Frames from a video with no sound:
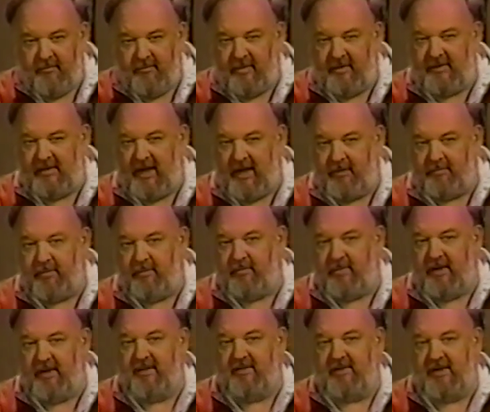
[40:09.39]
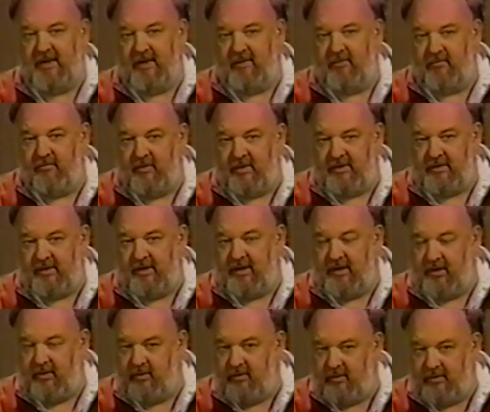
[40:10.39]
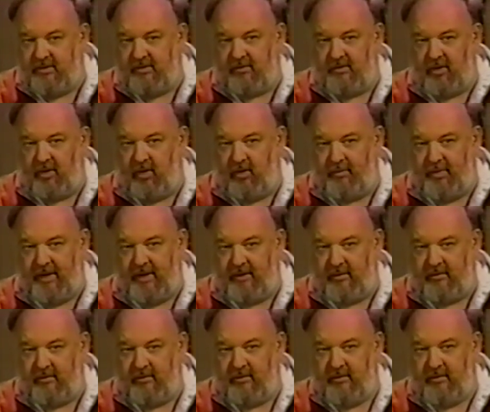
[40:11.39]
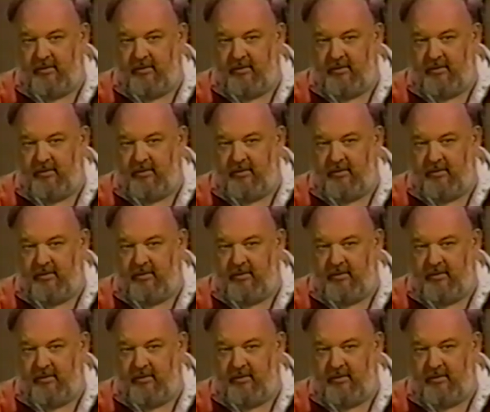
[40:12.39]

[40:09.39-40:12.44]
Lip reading: But compromise that with a good stall pattern.